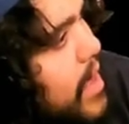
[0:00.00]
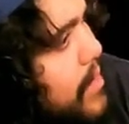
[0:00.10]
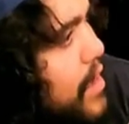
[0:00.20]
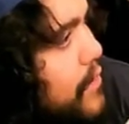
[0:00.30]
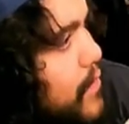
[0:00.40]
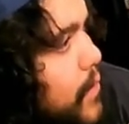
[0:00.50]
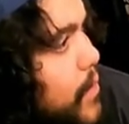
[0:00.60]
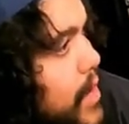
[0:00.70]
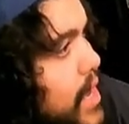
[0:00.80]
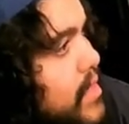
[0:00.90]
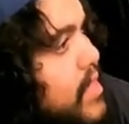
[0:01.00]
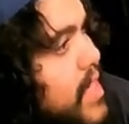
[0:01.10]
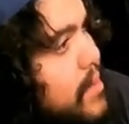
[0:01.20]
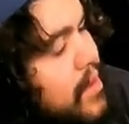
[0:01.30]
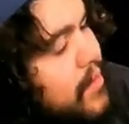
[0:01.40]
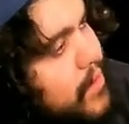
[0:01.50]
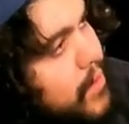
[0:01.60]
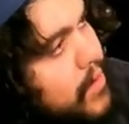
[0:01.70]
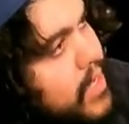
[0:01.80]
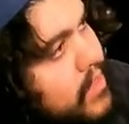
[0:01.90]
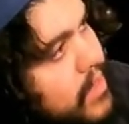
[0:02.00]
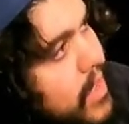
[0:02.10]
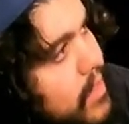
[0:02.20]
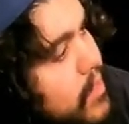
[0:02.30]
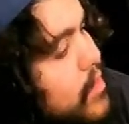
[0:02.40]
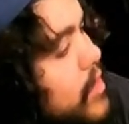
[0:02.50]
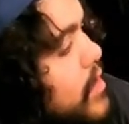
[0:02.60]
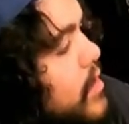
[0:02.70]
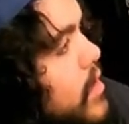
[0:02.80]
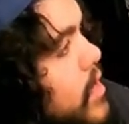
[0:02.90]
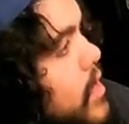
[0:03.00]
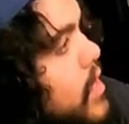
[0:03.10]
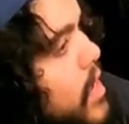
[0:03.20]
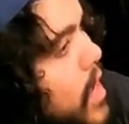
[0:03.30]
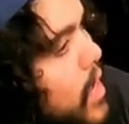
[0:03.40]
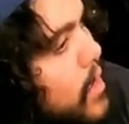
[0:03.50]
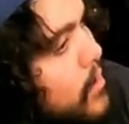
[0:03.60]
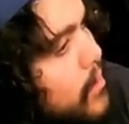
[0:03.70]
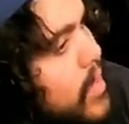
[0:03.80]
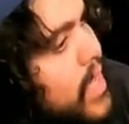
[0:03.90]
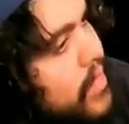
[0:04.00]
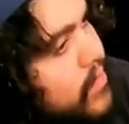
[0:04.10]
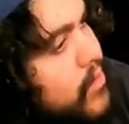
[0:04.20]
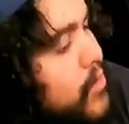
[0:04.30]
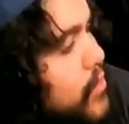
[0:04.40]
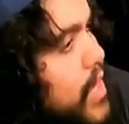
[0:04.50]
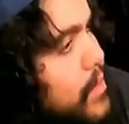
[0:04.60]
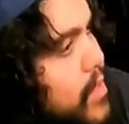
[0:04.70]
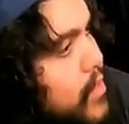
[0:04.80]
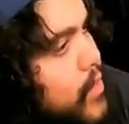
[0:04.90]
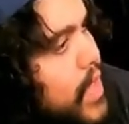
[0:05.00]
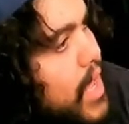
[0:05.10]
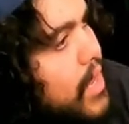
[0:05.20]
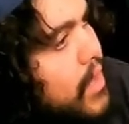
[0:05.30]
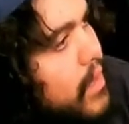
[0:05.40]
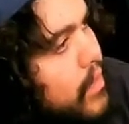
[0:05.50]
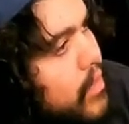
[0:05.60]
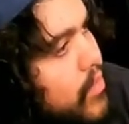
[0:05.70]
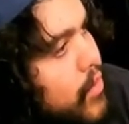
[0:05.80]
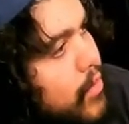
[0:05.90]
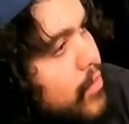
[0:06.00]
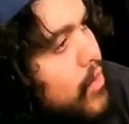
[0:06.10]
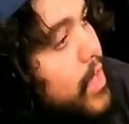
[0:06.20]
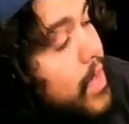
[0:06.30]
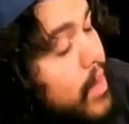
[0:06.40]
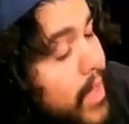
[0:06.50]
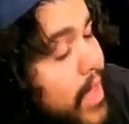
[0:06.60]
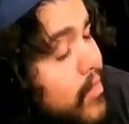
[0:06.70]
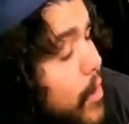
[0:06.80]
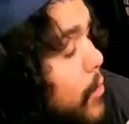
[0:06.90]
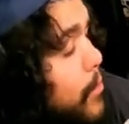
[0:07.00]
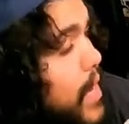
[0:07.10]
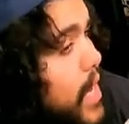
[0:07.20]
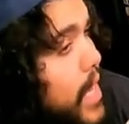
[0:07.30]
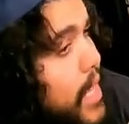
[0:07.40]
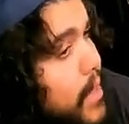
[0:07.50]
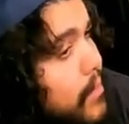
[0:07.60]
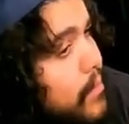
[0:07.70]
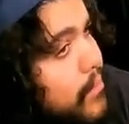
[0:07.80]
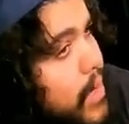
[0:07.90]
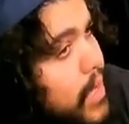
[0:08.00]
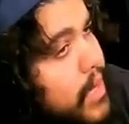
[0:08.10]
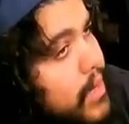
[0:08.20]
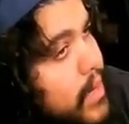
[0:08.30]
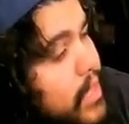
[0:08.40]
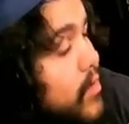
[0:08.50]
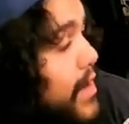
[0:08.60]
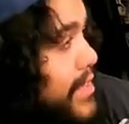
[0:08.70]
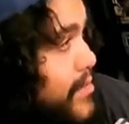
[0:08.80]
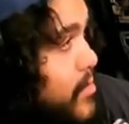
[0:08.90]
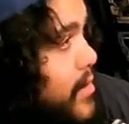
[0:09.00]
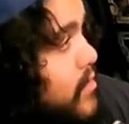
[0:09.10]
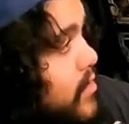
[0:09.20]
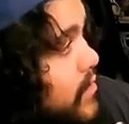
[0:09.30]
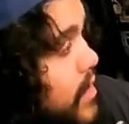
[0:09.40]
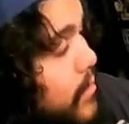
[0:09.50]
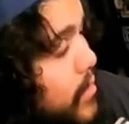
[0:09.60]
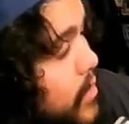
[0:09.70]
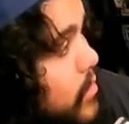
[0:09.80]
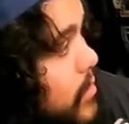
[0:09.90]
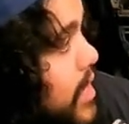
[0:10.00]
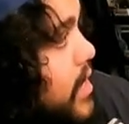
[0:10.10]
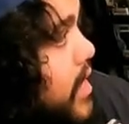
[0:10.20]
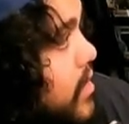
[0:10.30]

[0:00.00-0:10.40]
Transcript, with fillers: down for Horror Nights. He came down for Horror Nights and Knott's this year, um, but he got the surgery in between the two, so he couldn't make it to opening night but he still got to experience the event, which I'm glad he got to